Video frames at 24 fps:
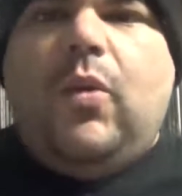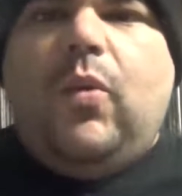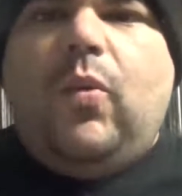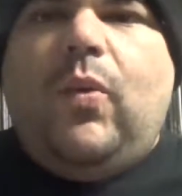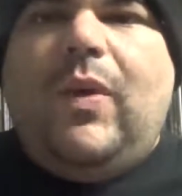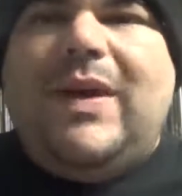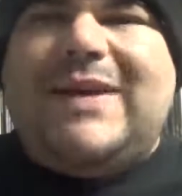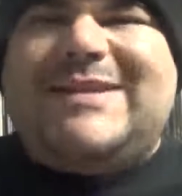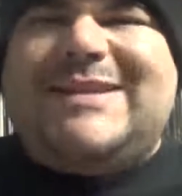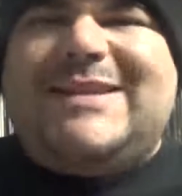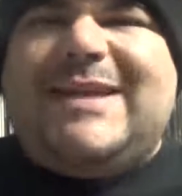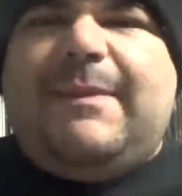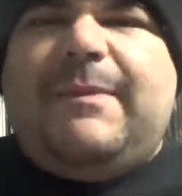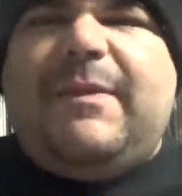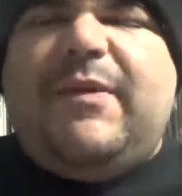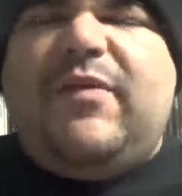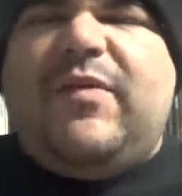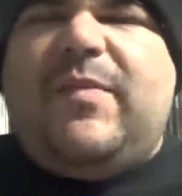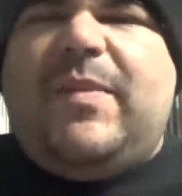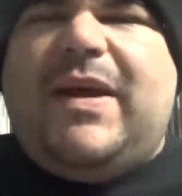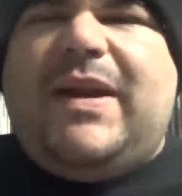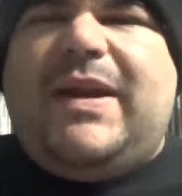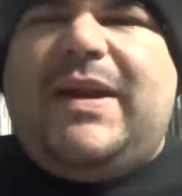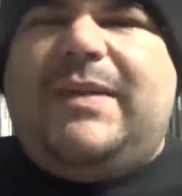What's up,
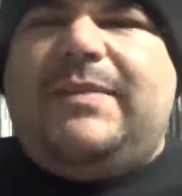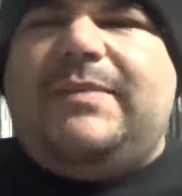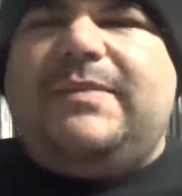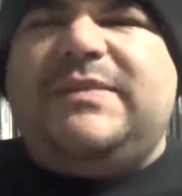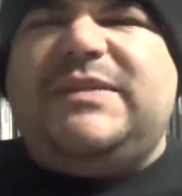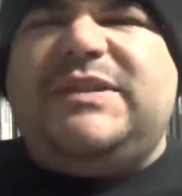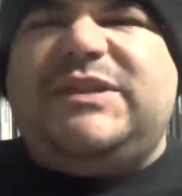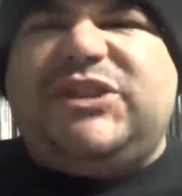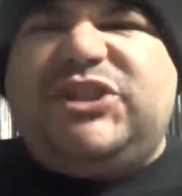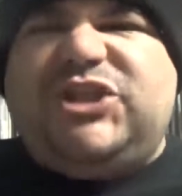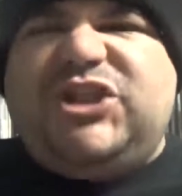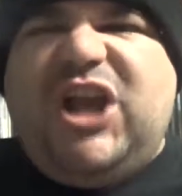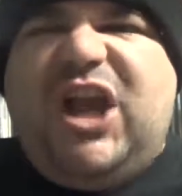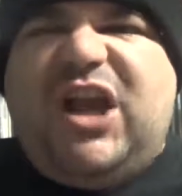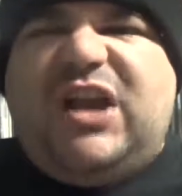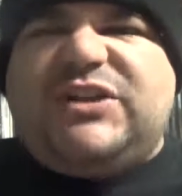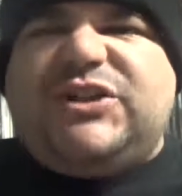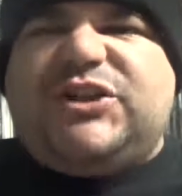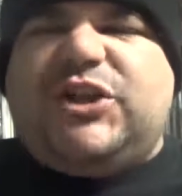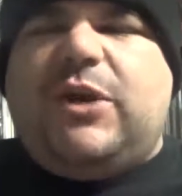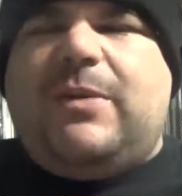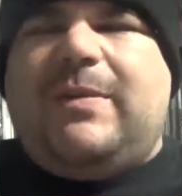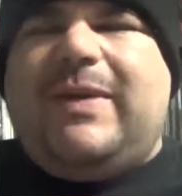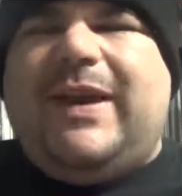everybody?
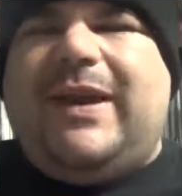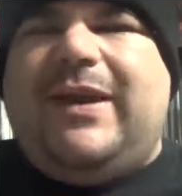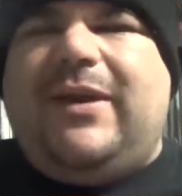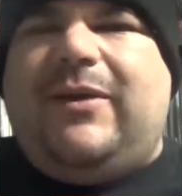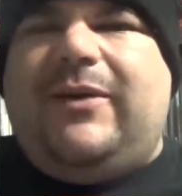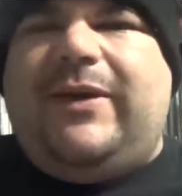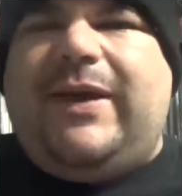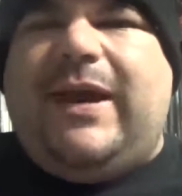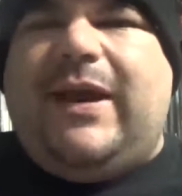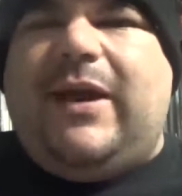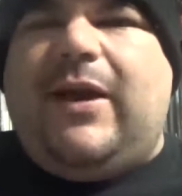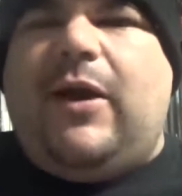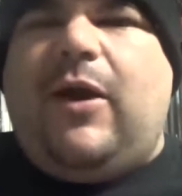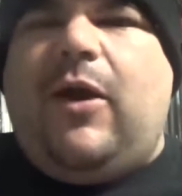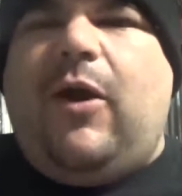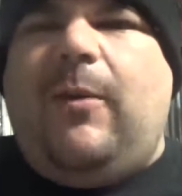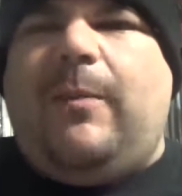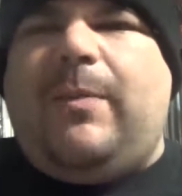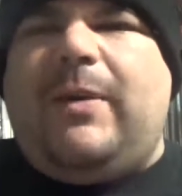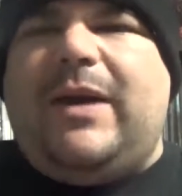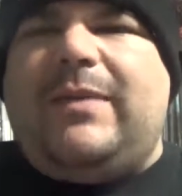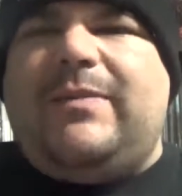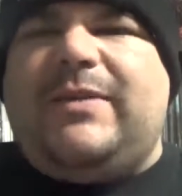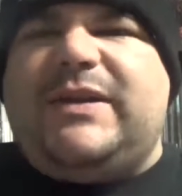Josh Armijo here. I
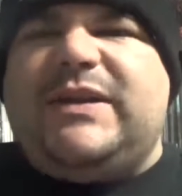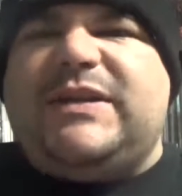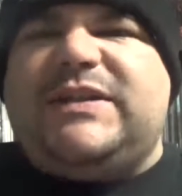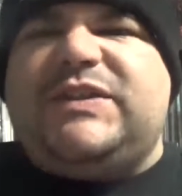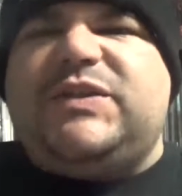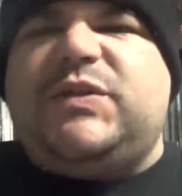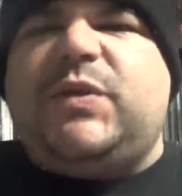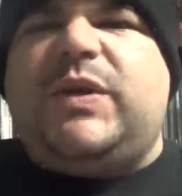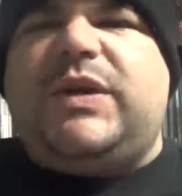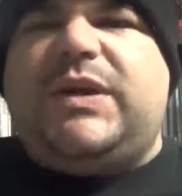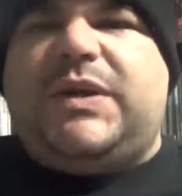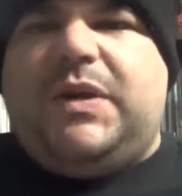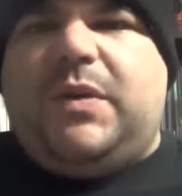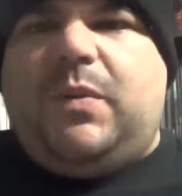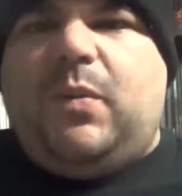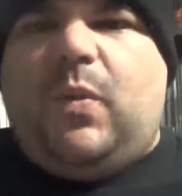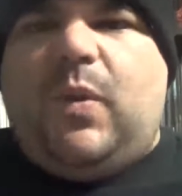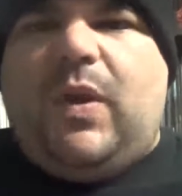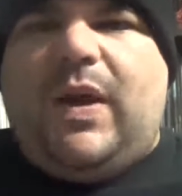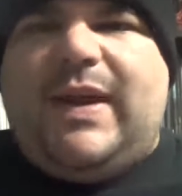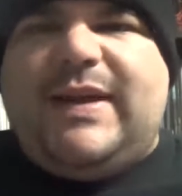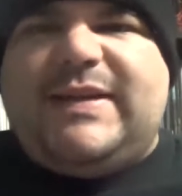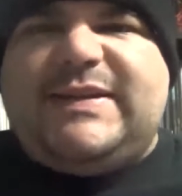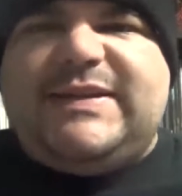hope everybody's doing good and
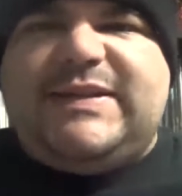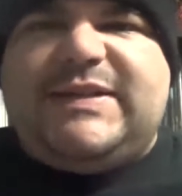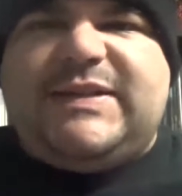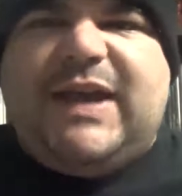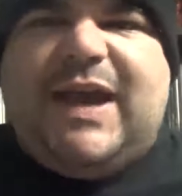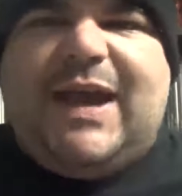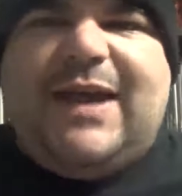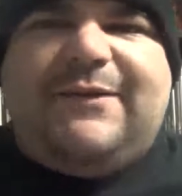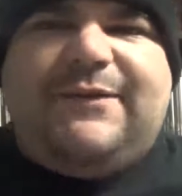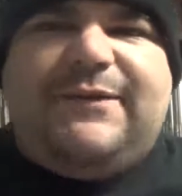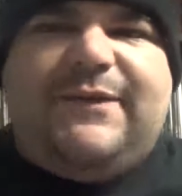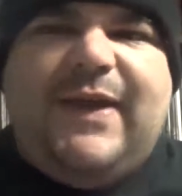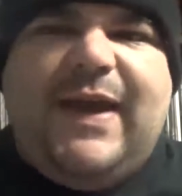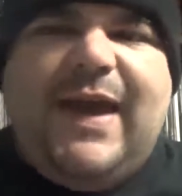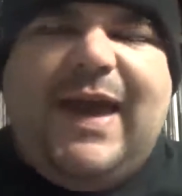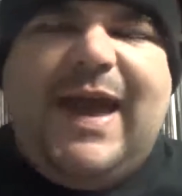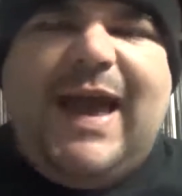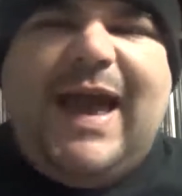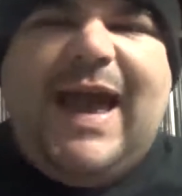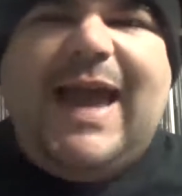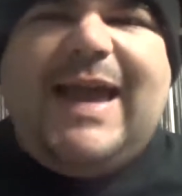well and stuff.